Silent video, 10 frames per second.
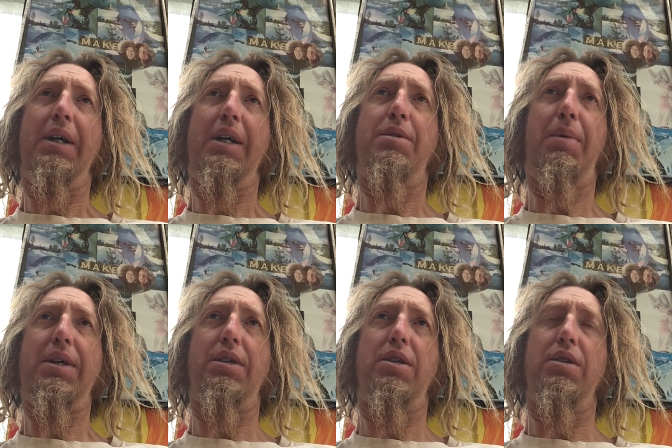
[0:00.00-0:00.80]
it's
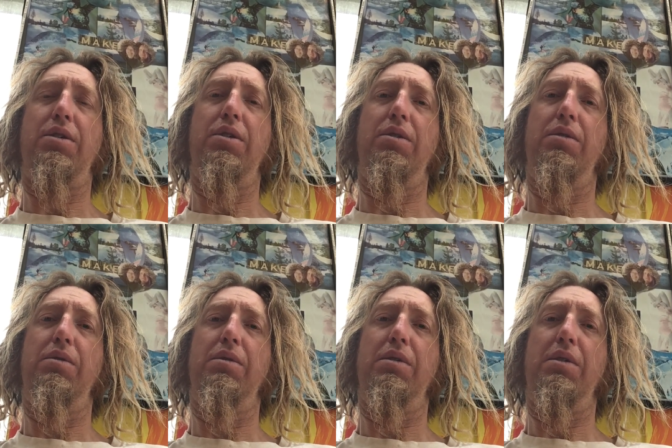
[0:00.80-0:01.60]
best to just
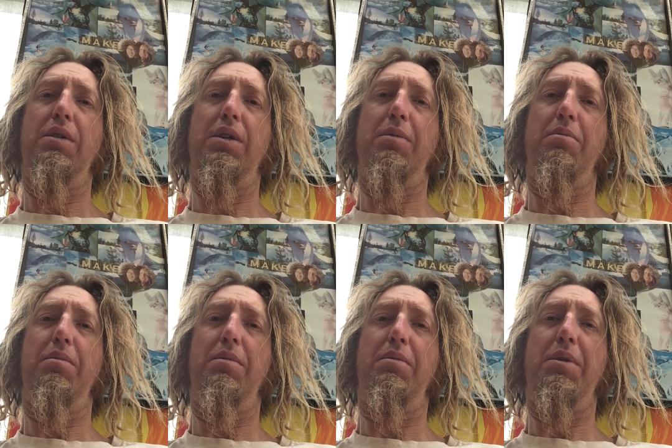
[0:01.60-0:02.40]
do the
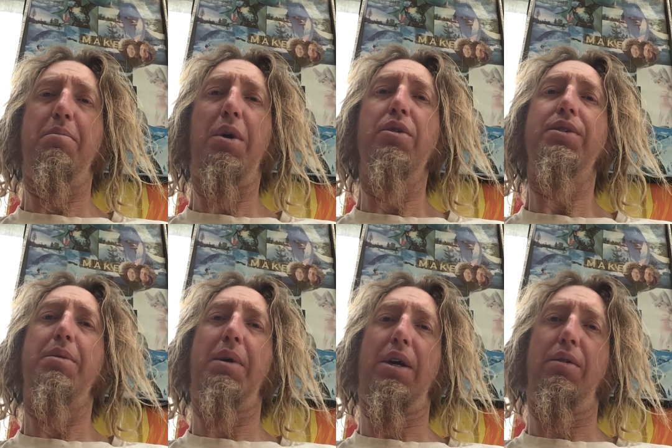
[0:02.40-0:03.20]
most
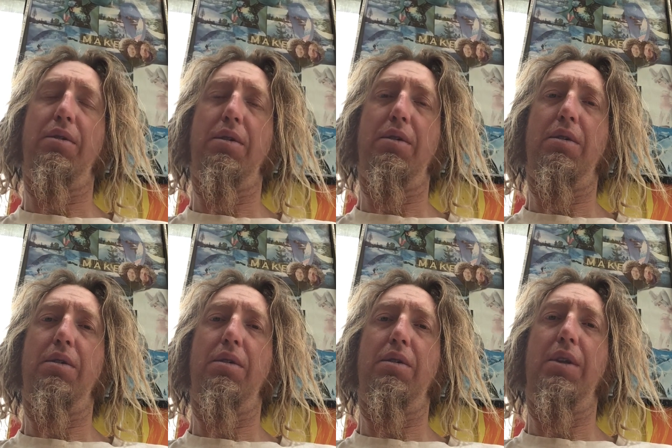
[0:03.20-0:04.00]
amount
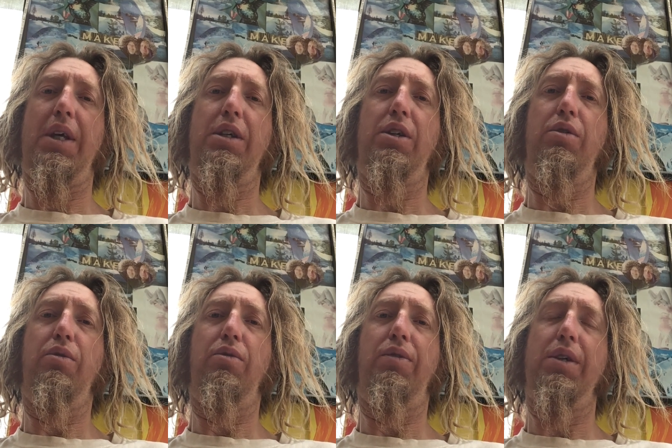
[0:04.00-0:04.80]
that
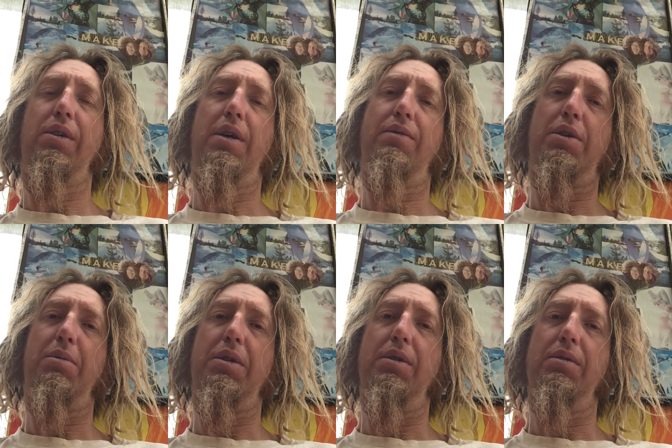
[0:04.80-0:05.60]
you feel
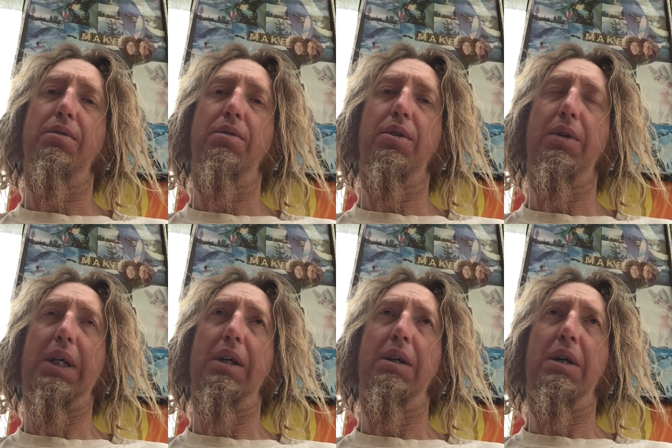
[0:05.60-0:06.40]
comfortable
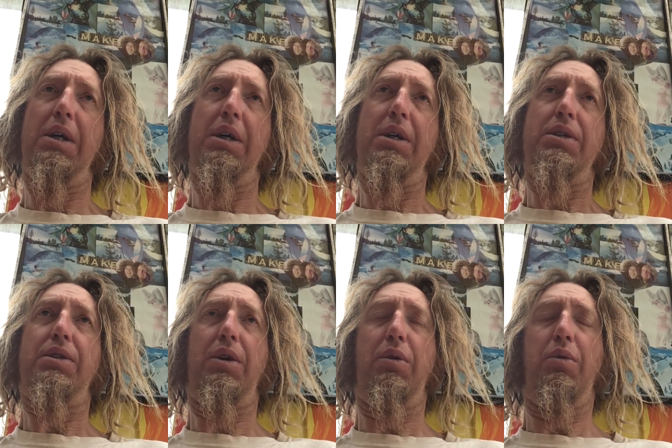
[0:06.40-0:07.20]
doing.
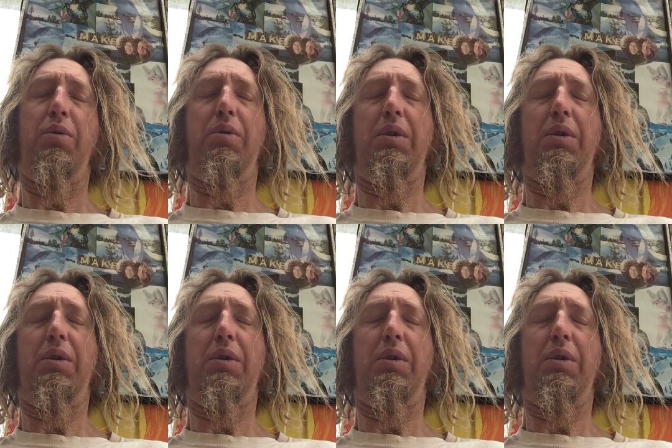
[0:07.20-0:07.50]
So